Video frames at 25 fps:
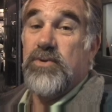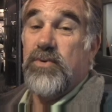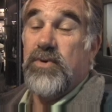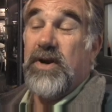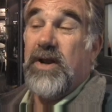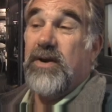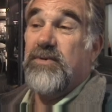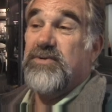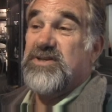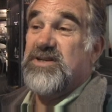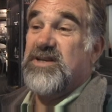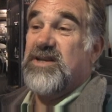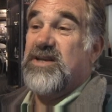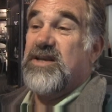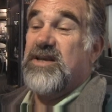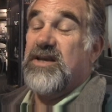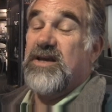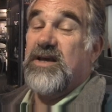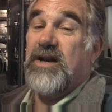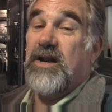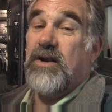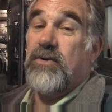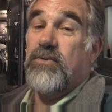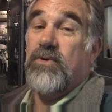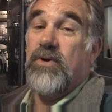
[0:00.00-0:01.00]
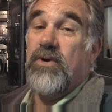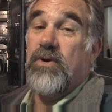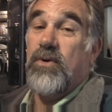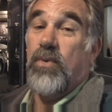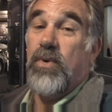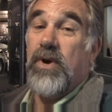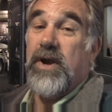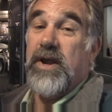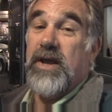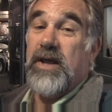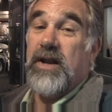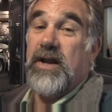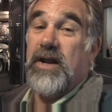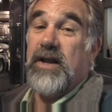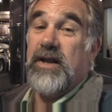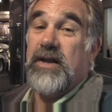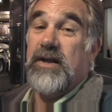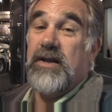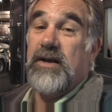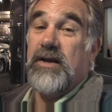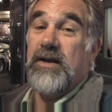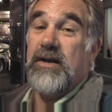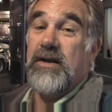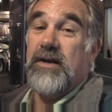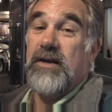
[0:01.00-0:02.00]
when I was a kid, I rode away and
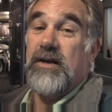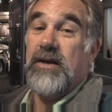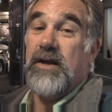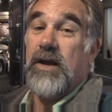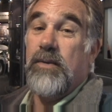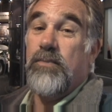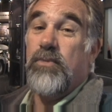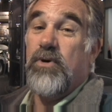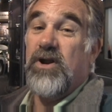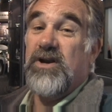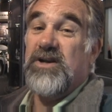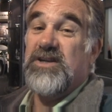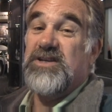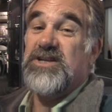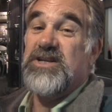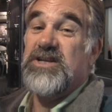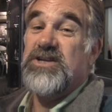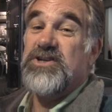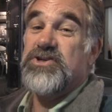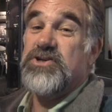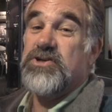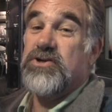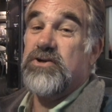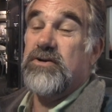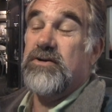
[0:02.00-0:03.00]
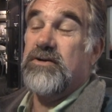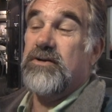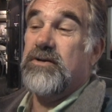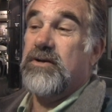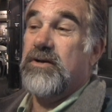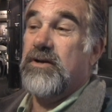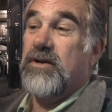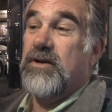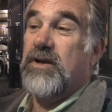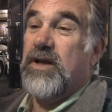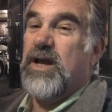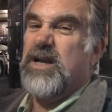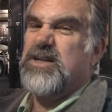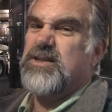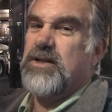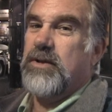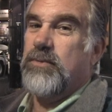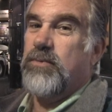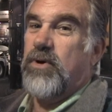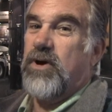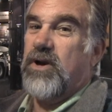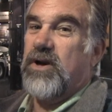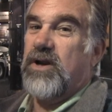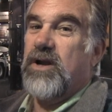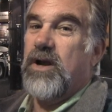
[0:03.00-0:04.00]
I bought a t-shirt. Actually, I
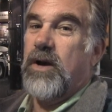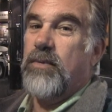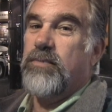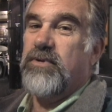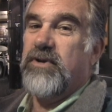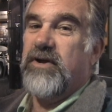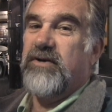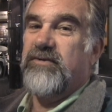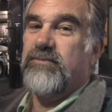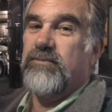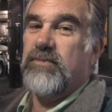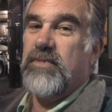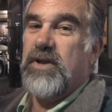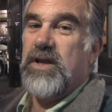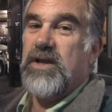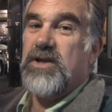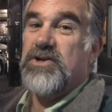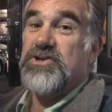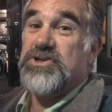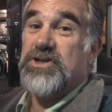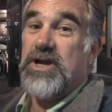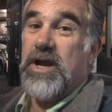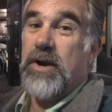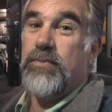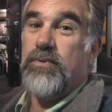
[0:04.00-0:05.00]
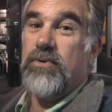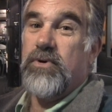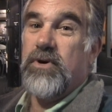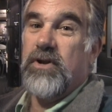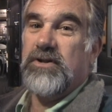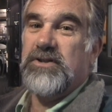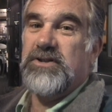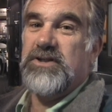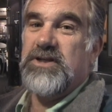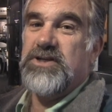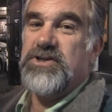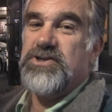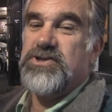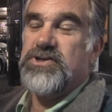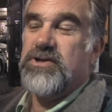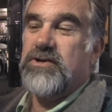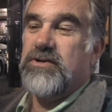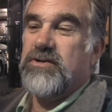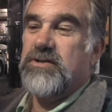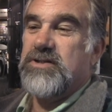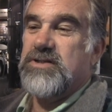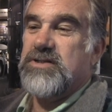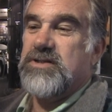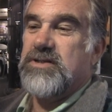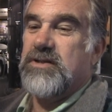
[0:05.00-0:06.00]
bought a couple of them. Chaparral
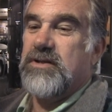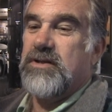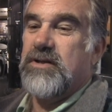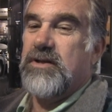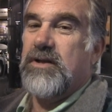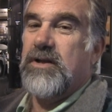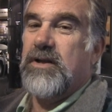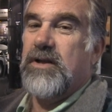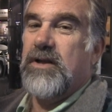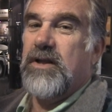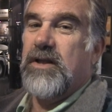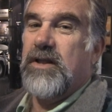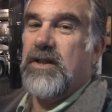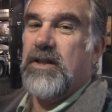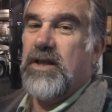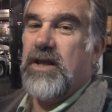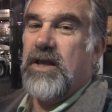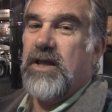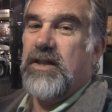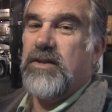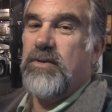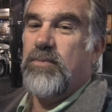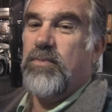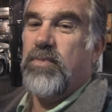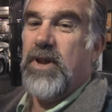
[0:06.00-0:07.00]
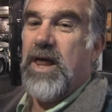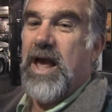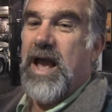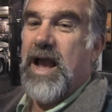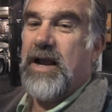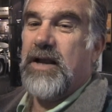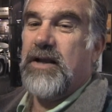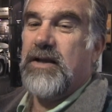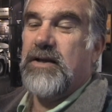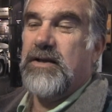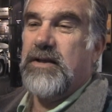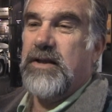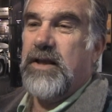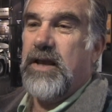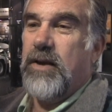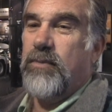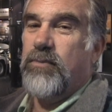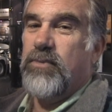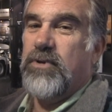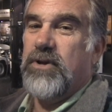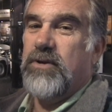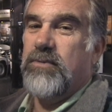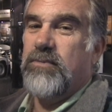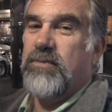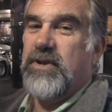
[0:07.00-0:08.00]
t-shirts. They had the black
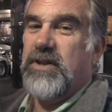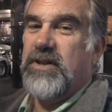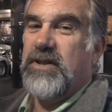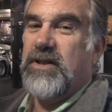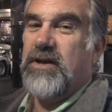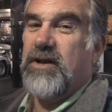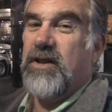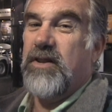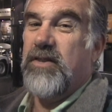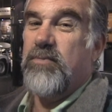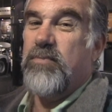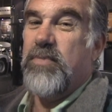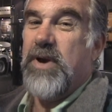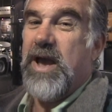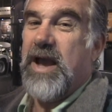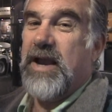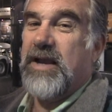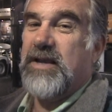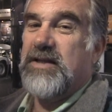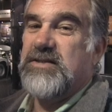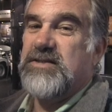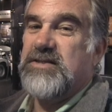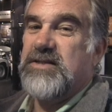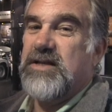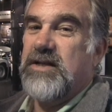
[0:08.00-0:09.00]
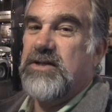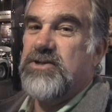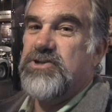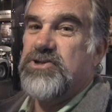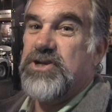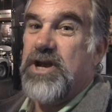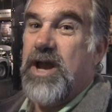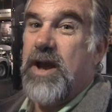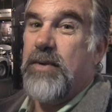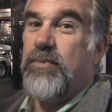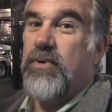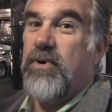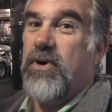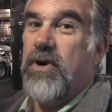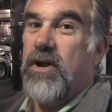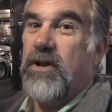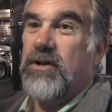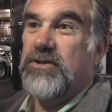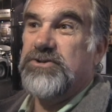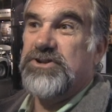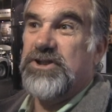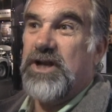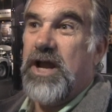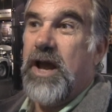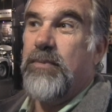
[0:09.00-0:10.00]
emblem, and then on the back it said Chaparral,
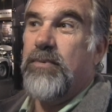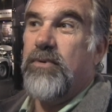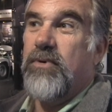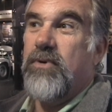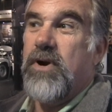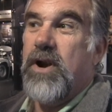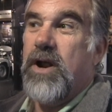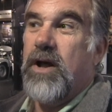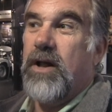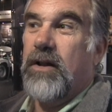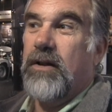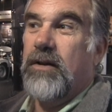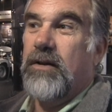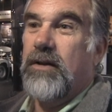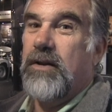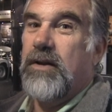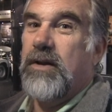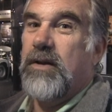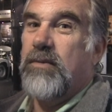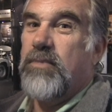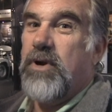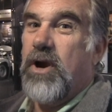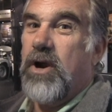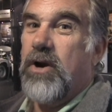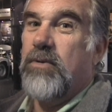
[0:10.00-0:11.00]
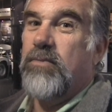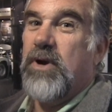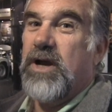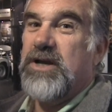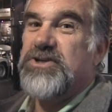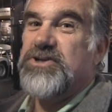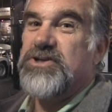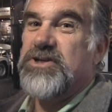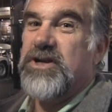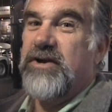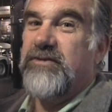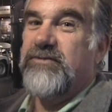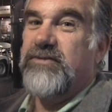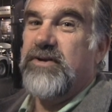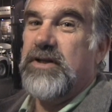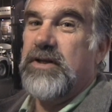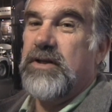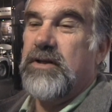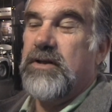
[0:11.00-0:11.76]
Chaparral, powered by Chevy.